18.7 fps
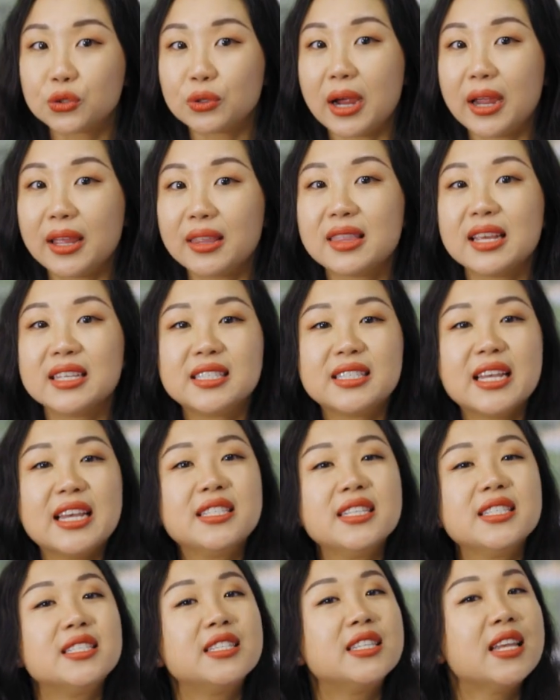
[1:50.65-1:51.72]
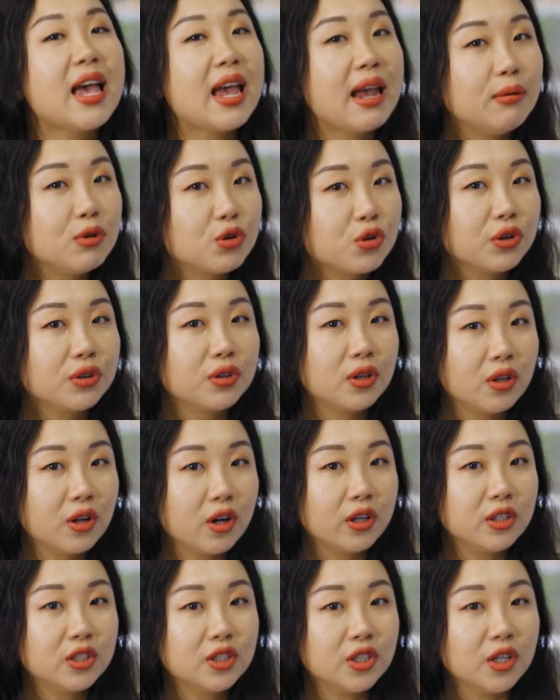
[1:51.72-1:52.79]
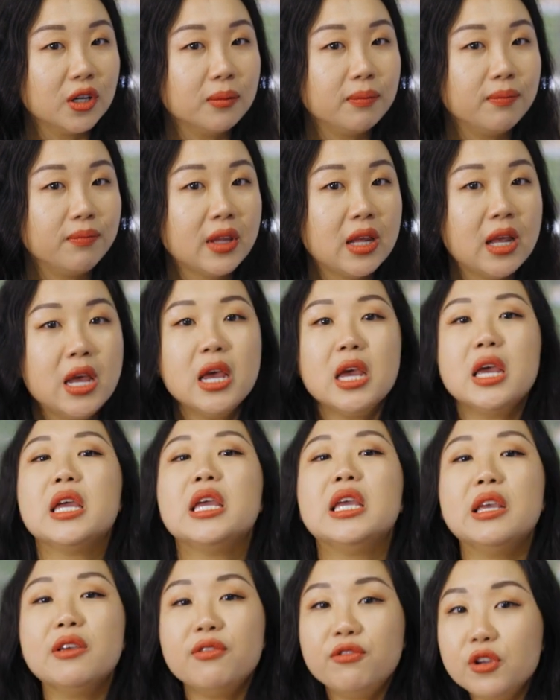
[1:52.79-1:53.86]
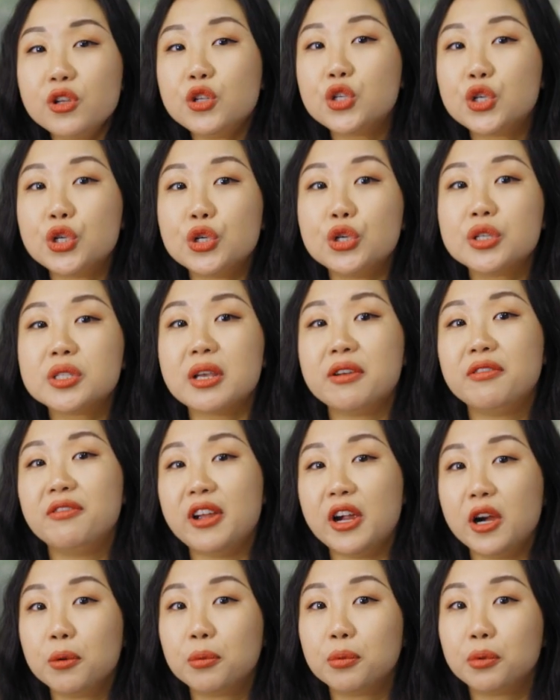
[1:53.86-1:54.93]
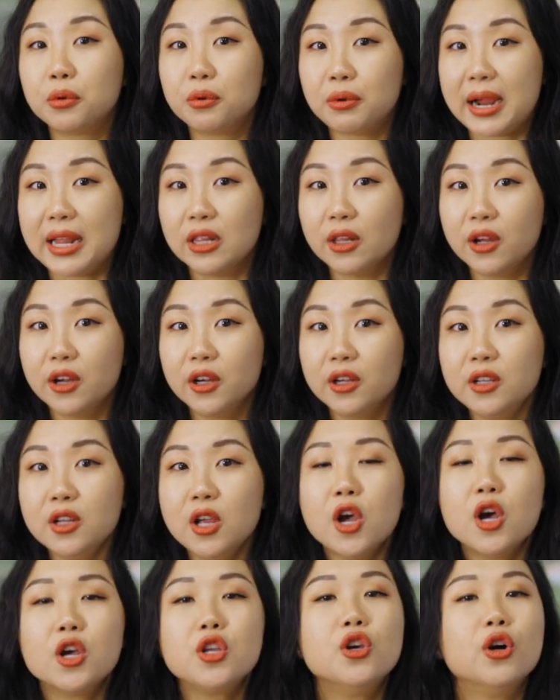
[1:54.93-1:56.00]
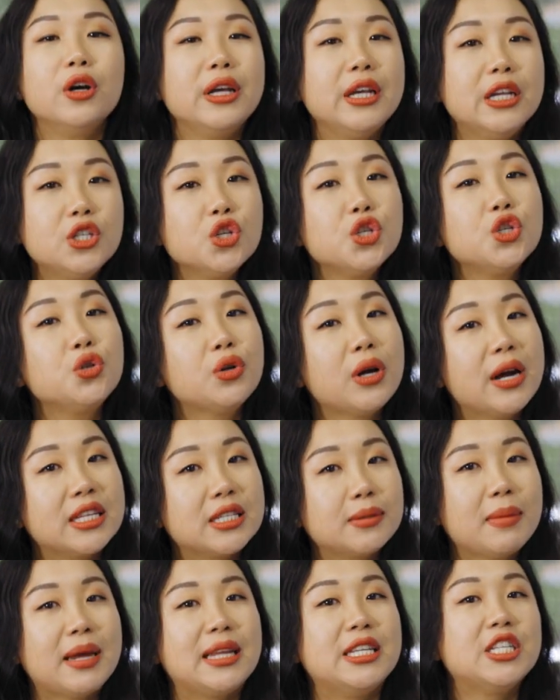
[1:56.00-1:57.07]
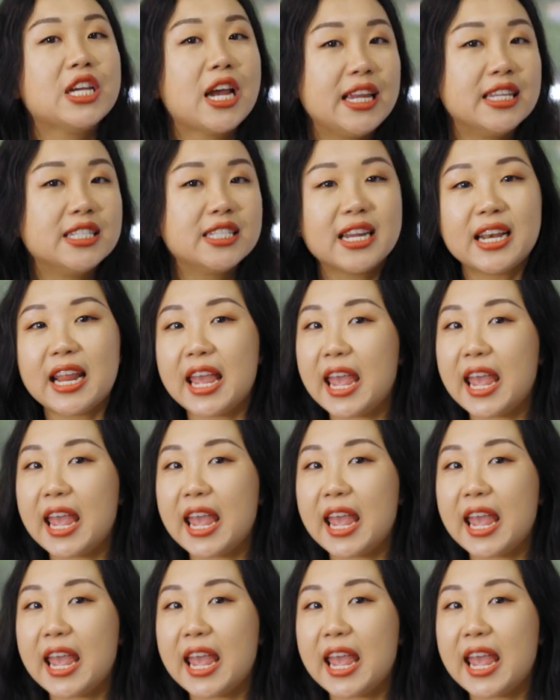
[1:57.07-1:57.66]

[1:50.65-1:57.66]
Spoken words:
rate that stays the same during the loan term. If you choose a variable rate loan, your interest rates may change at